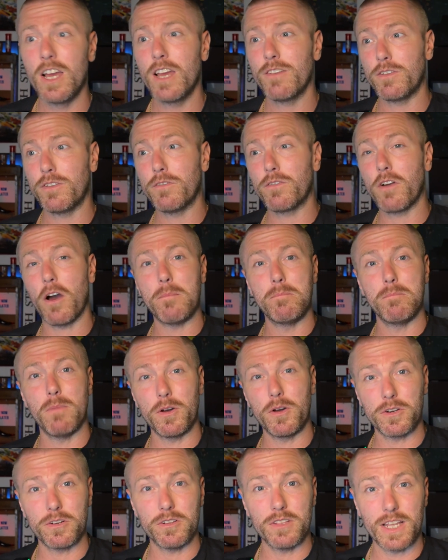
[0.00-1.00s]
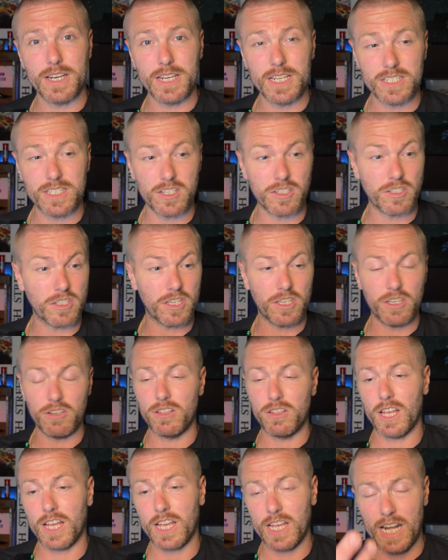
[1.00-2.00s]
If you've got a model that needs to
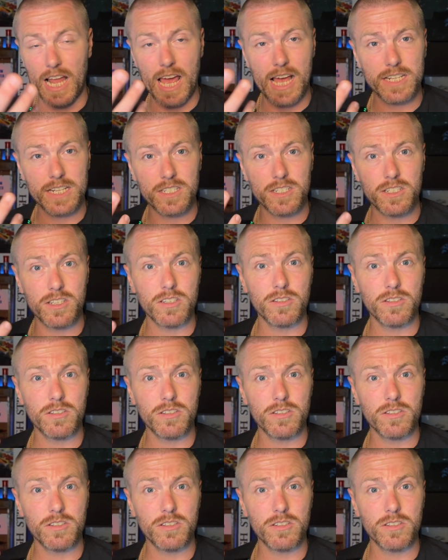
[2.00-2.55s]
securely connect